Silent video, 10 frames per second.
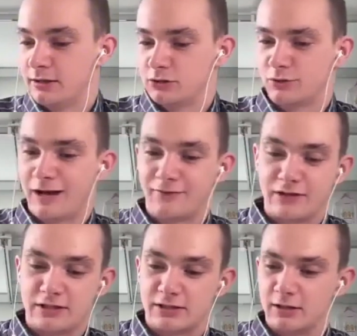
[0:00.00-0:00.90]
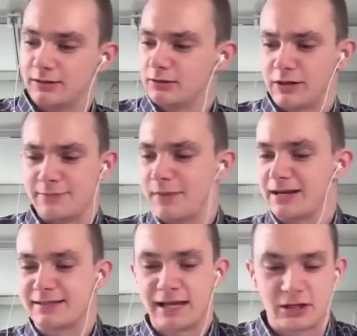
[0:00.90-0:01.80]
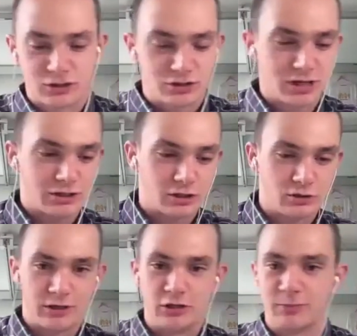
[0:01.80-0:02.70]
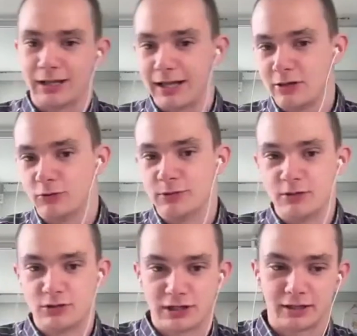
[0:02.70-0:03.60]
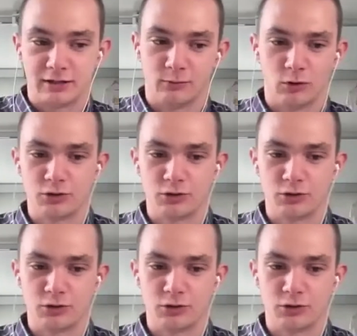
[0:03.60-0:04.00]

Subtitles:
sort of have these are they meditation sessions where you play your music, and